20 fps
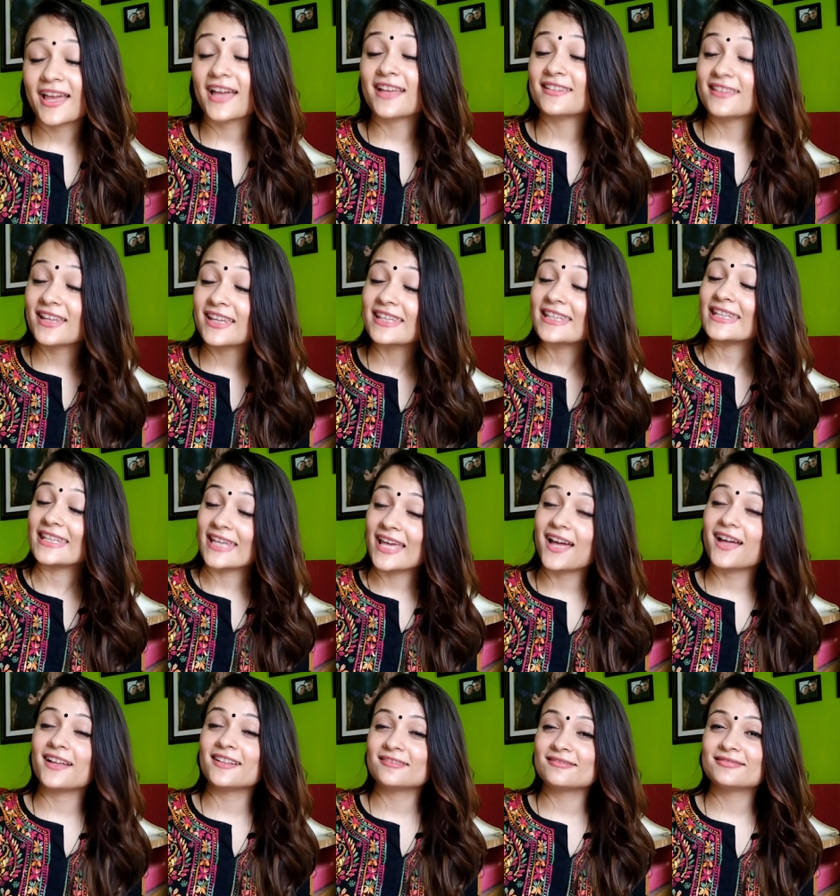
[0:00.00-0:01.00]
I was like,
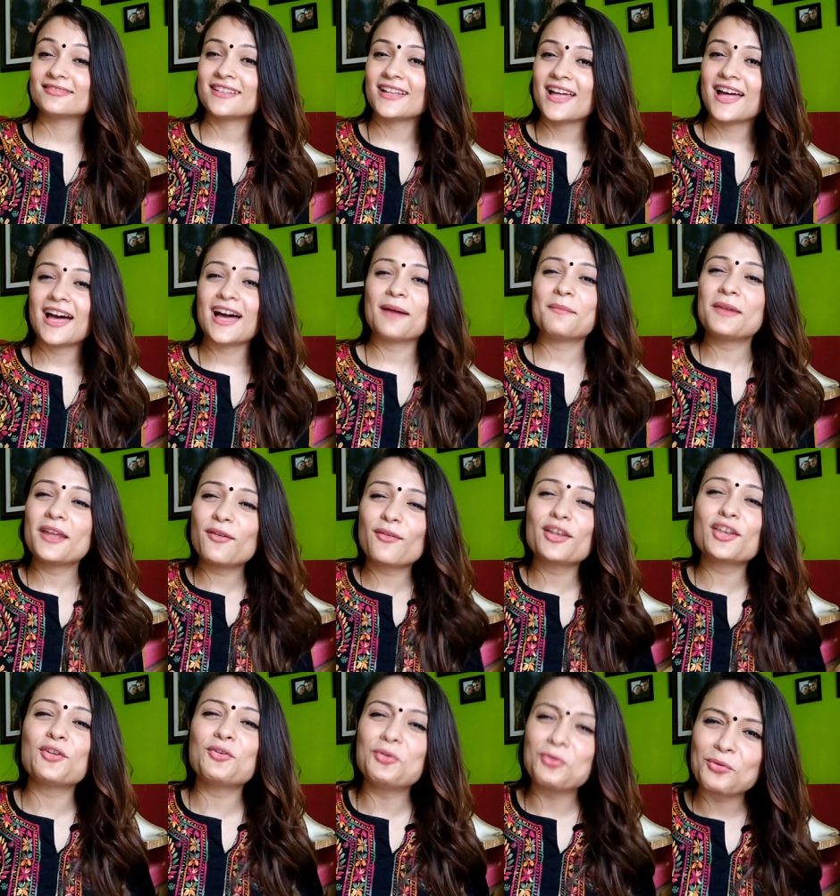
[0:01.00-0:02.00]
yeah. I'm like,
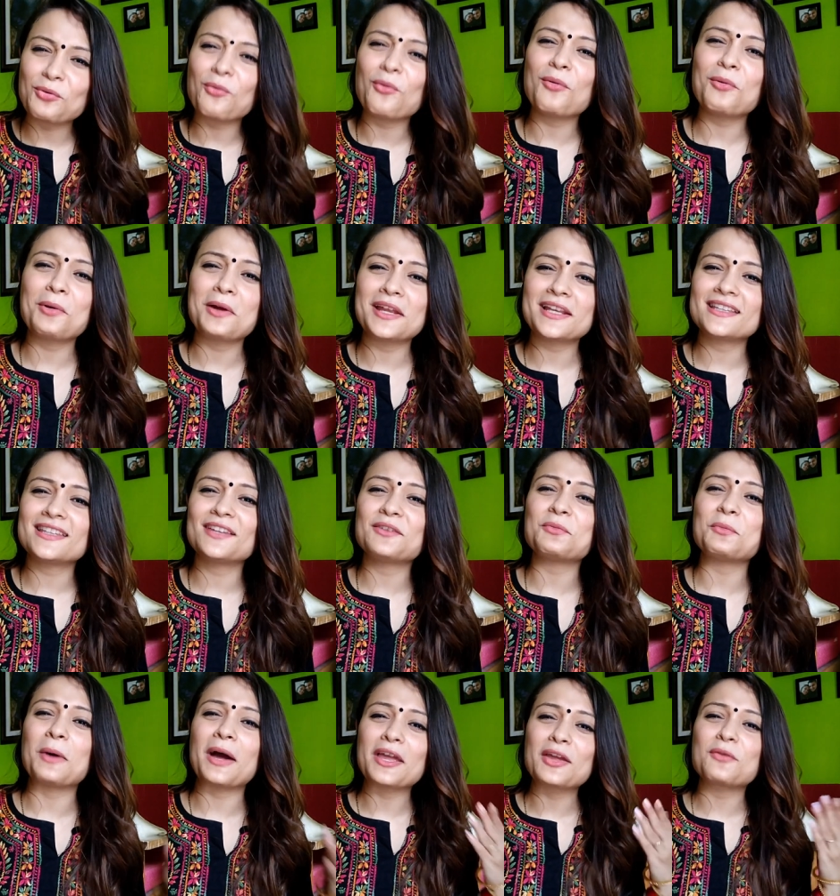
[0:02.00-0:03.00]
when you know it,
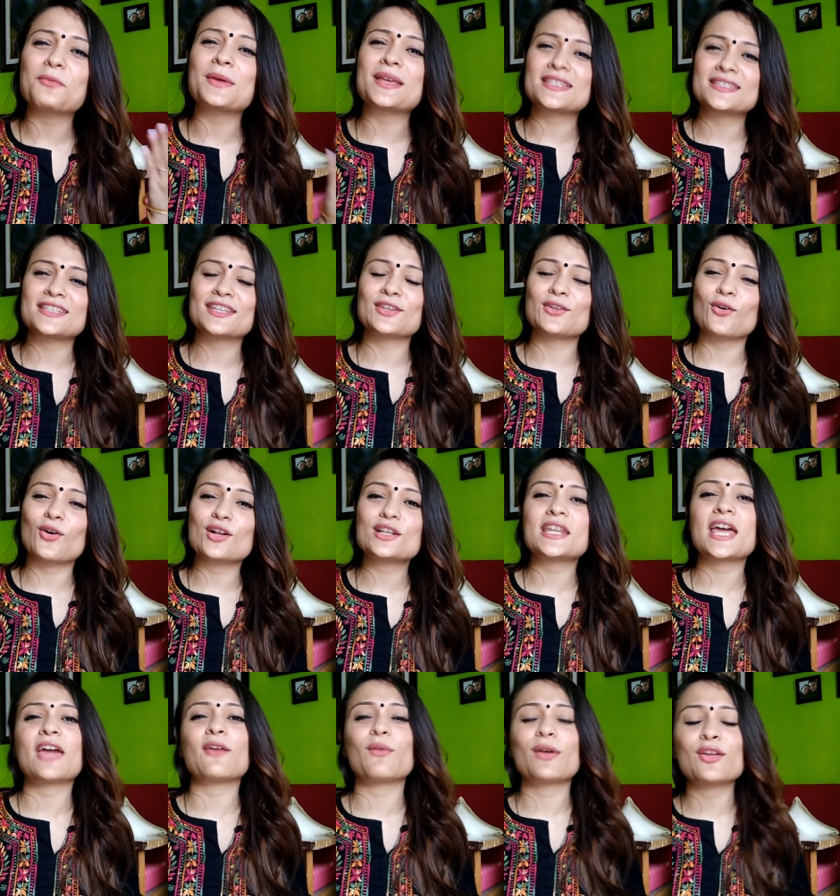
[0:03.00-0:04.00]
then why are you wasting your
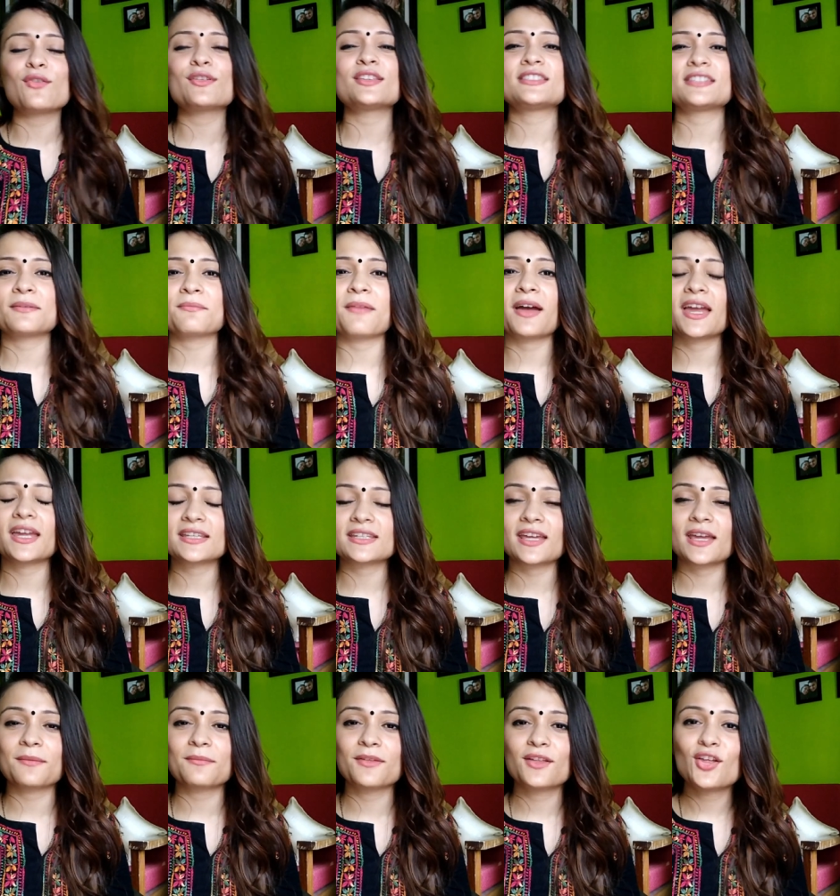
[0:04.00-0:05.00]
time? Why are you wasting my
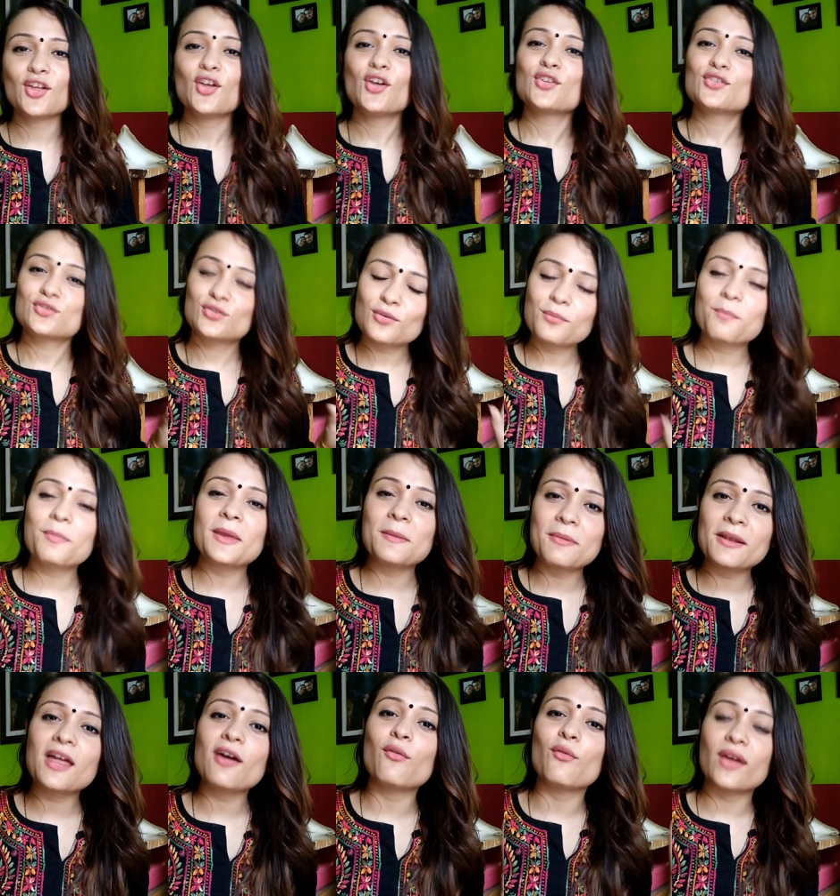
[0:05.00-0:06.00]
time? So
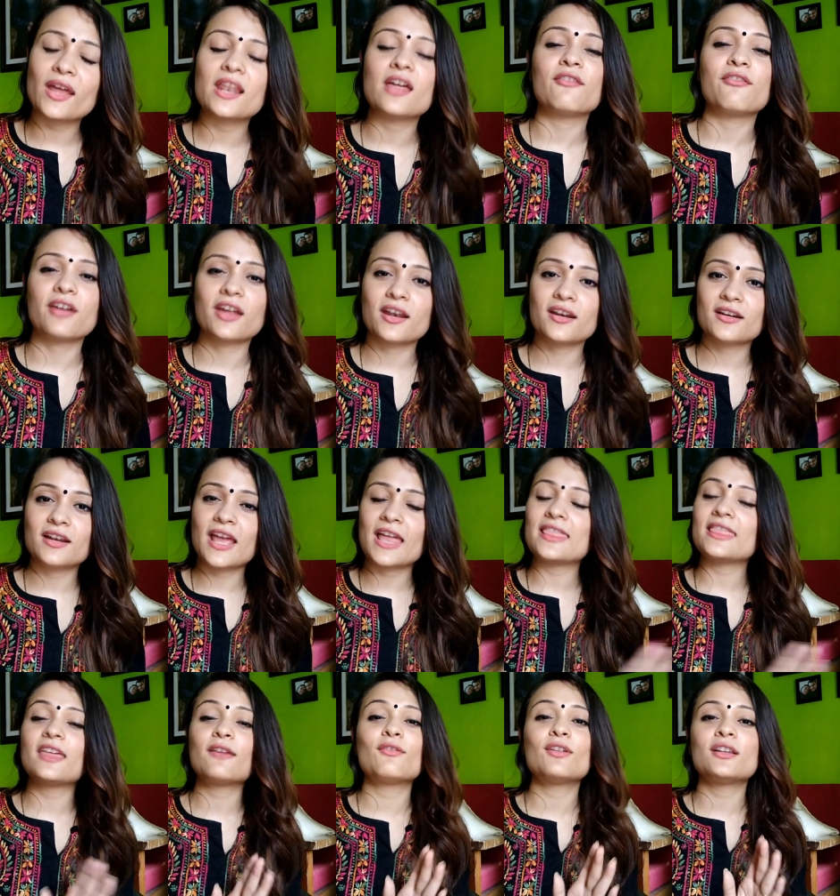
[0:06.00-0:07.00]
people are well aware
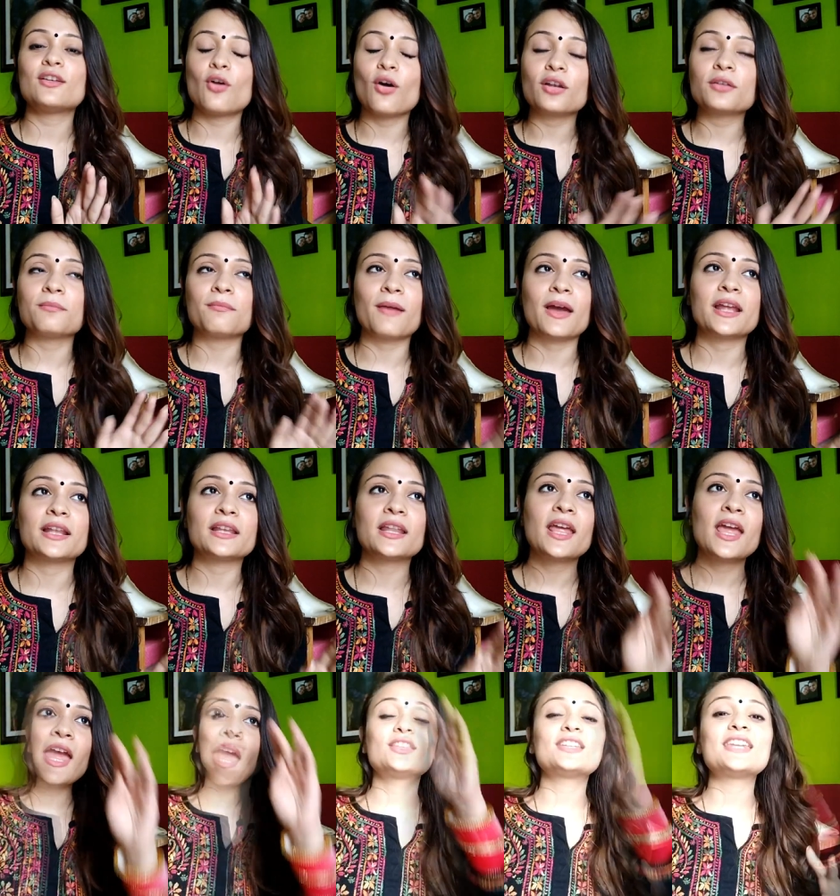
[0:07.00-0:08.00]
and they will not mind.
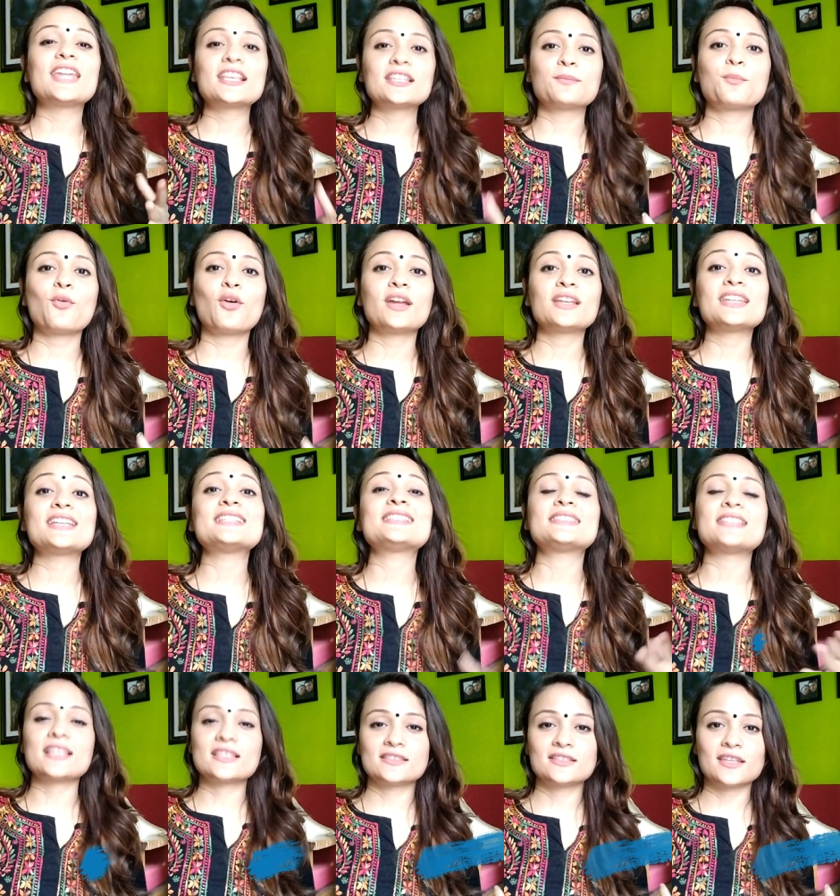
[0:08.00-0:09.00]
The next point is
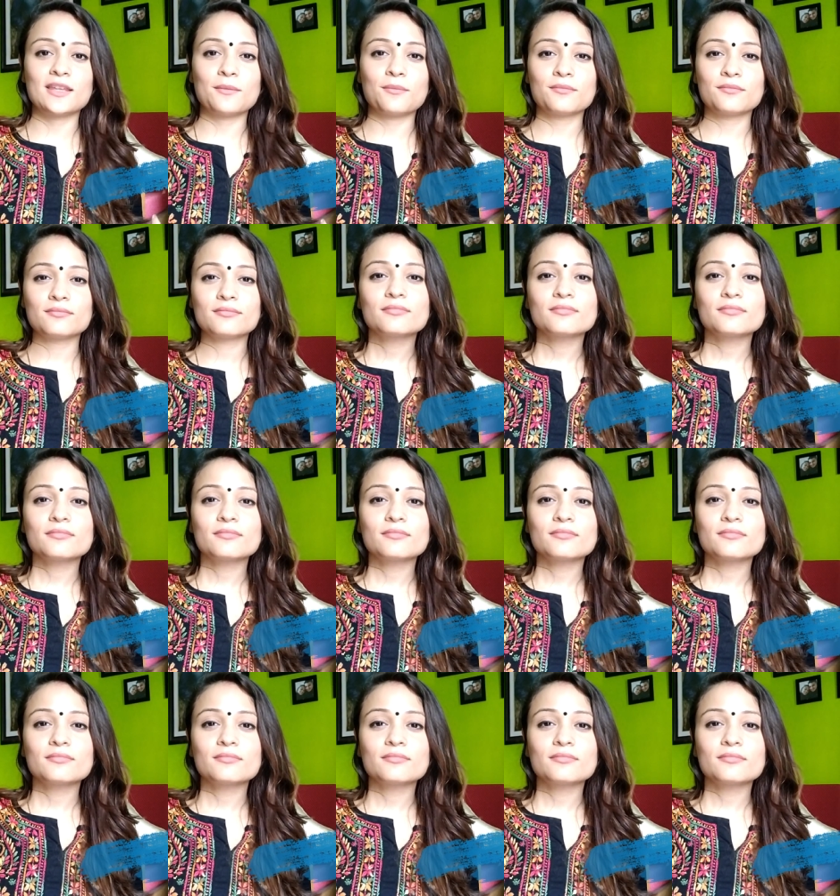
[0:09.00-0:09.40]
sunscreen.